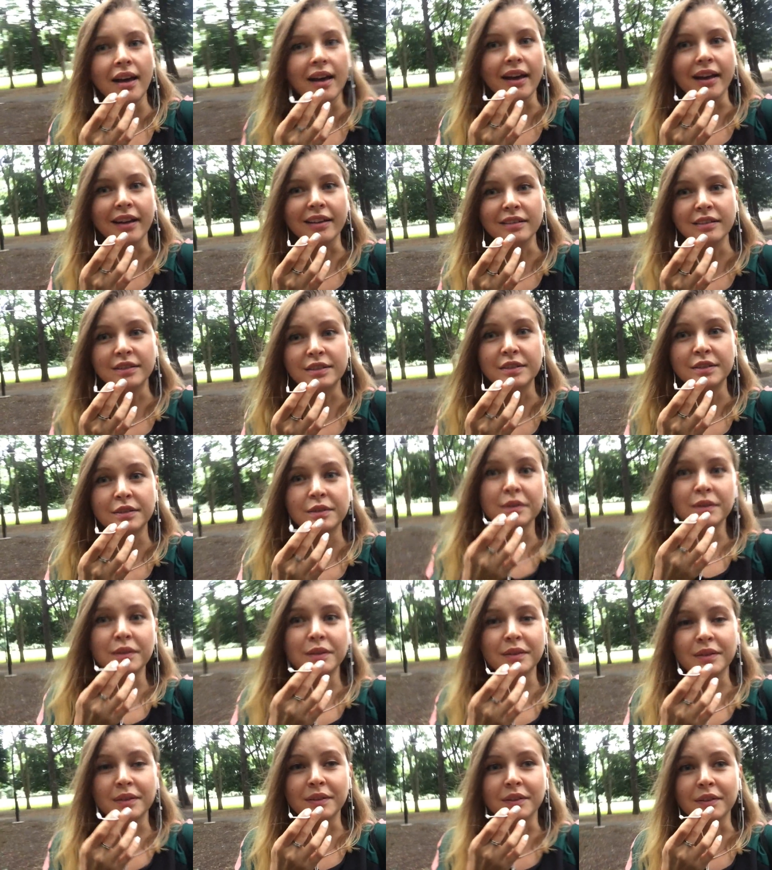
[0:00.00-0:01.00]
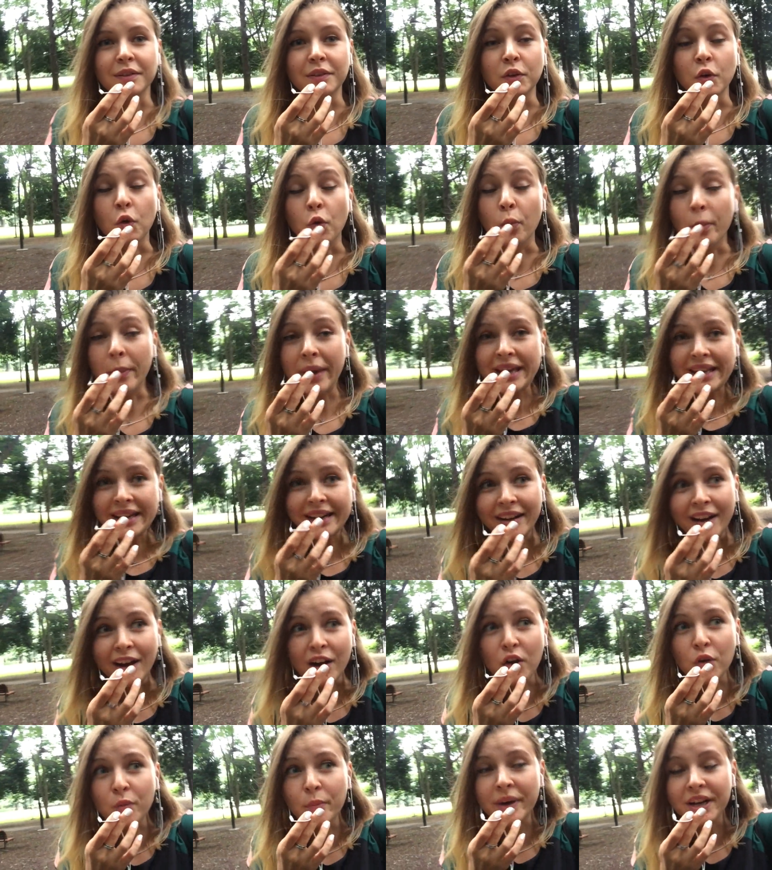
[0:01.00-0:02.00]
and no matter
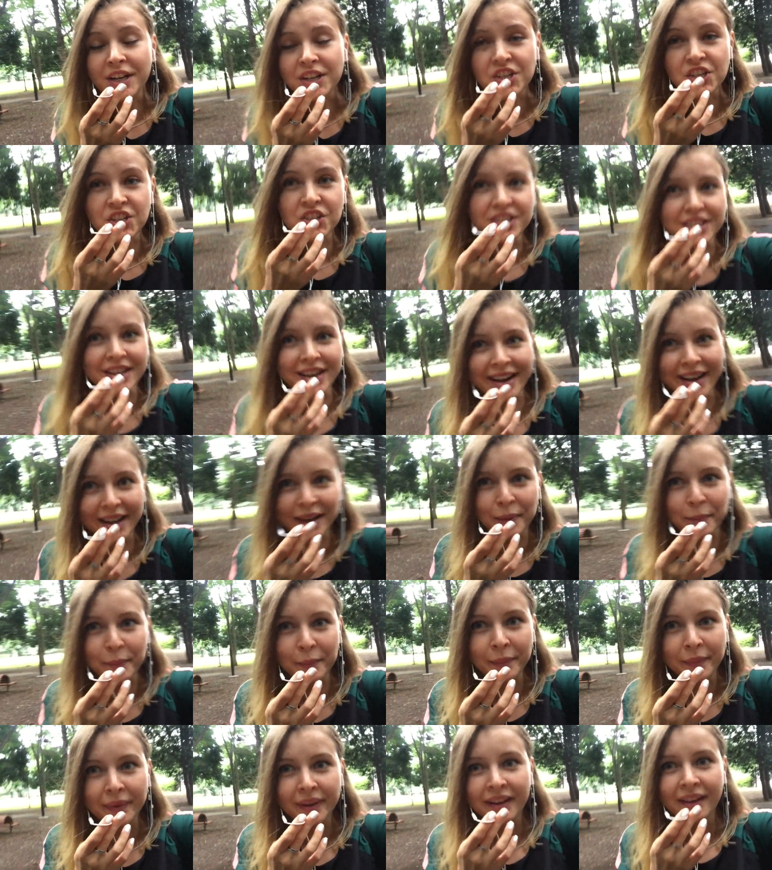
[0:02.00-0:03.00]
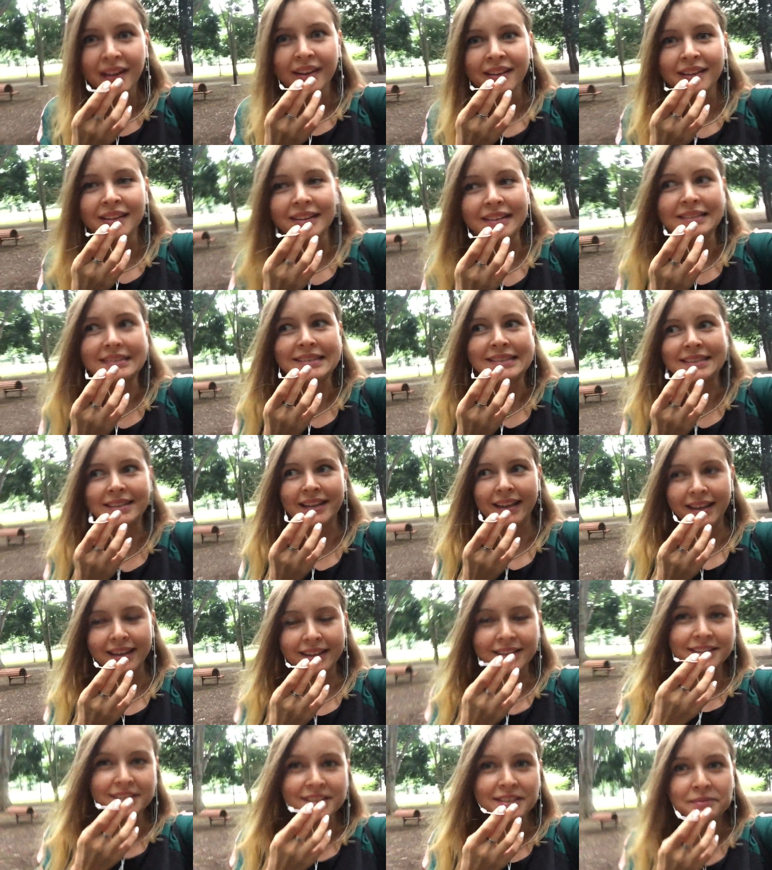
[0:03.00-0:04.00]
how much time it
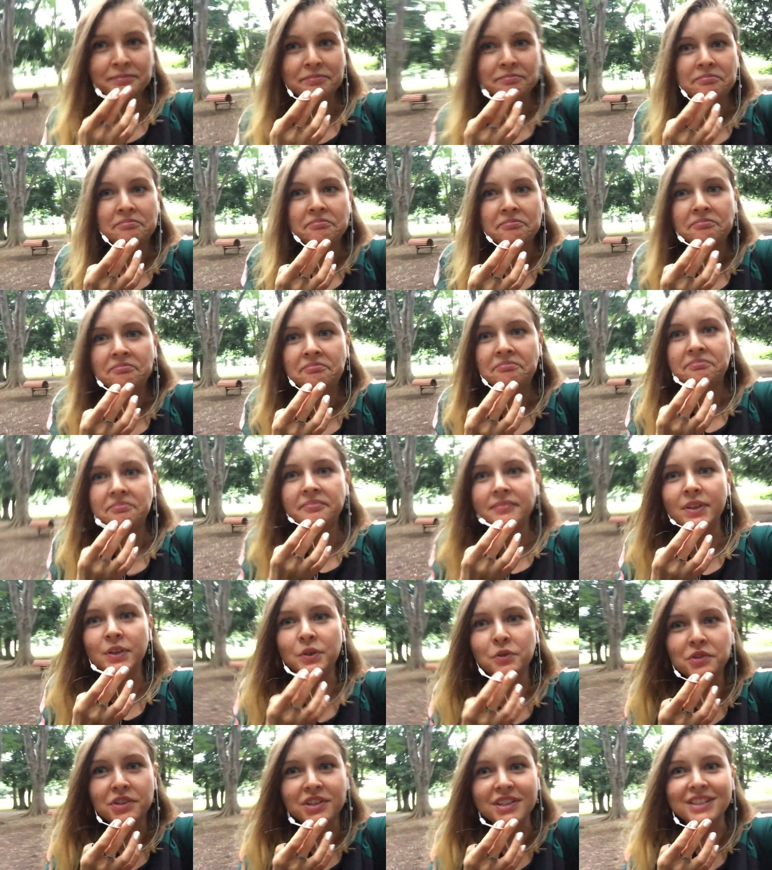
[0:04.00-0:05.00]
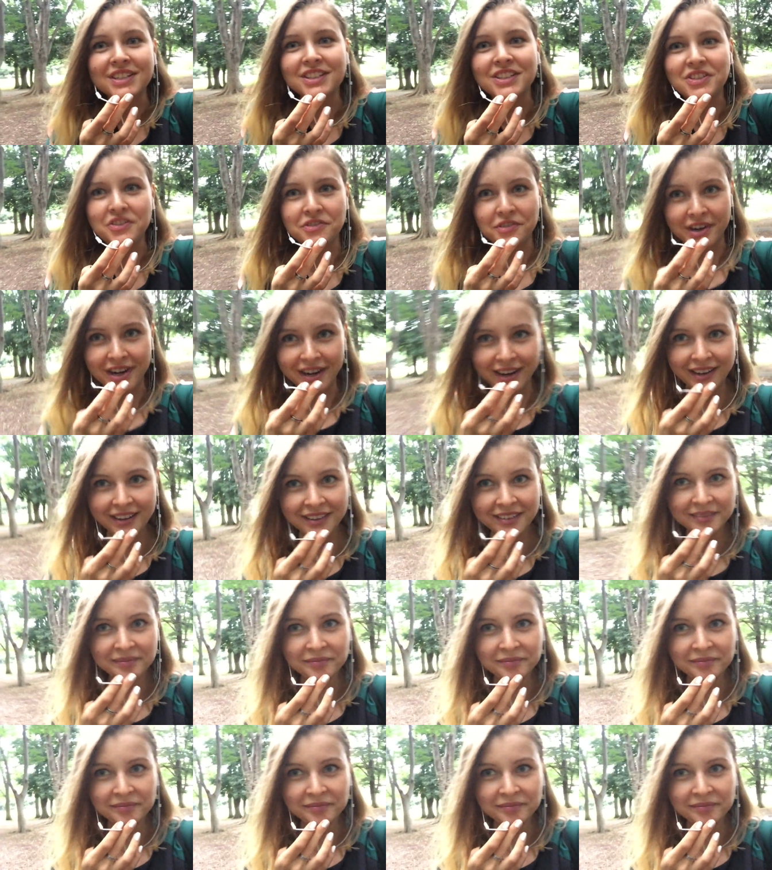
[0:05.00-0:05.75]
takes, you just try